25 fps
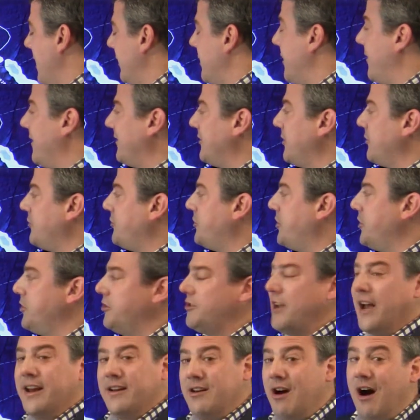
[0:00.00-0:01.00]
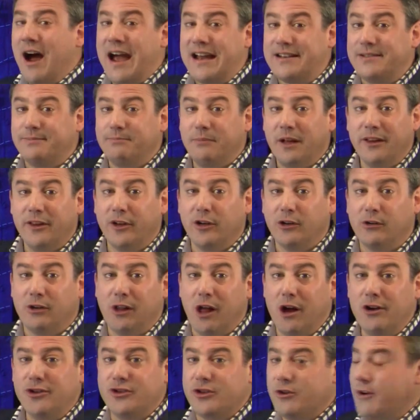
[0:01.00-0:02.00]
Now this is Tuesday night. A little
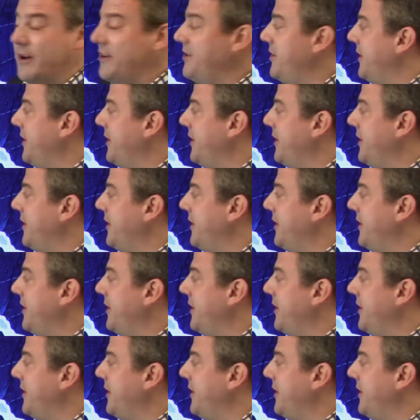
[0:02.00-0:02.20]
closer in,